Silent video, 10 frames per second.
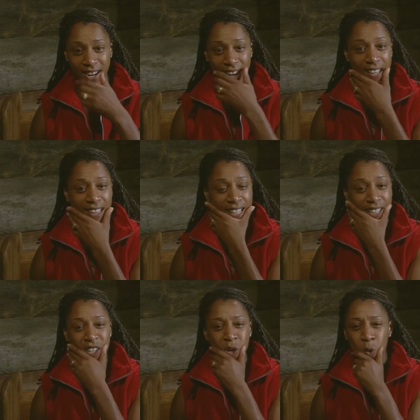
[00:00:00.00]
And I
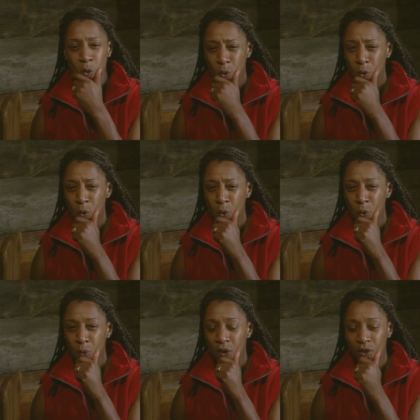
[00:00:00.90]
think,
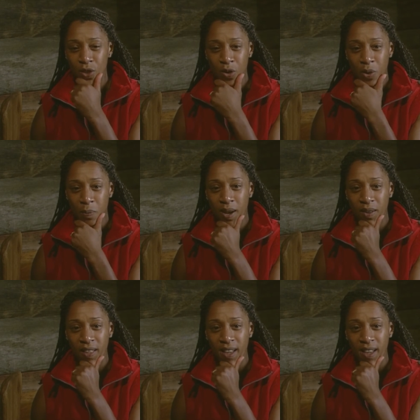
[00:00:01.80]
ooh, not sure about